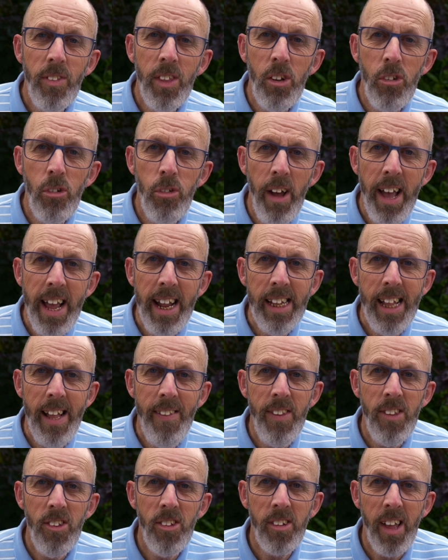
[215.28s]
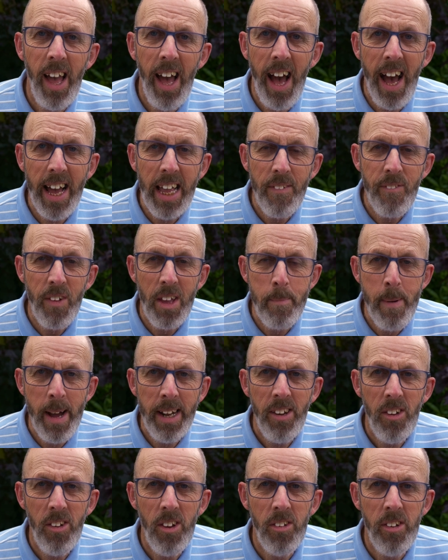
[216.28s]
the trail in the sky, if you
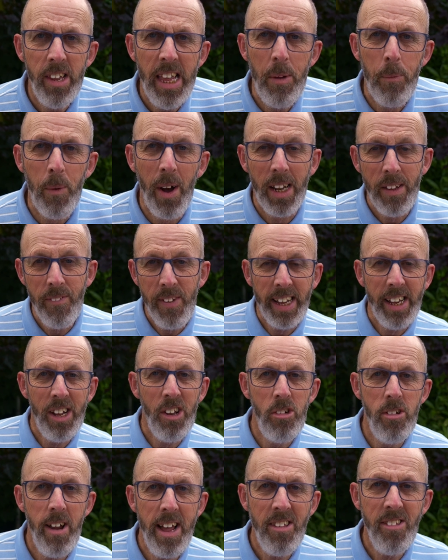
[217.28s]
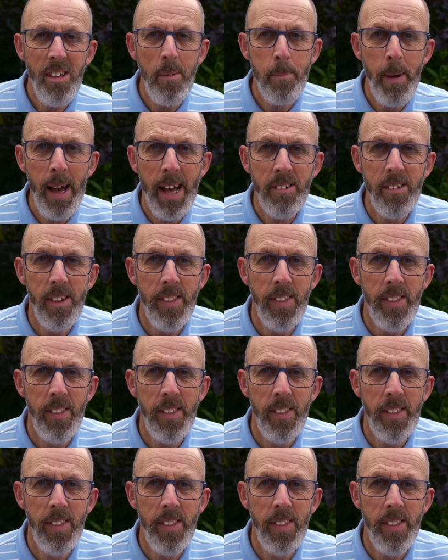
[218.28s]
manage to see one, if you can trace it back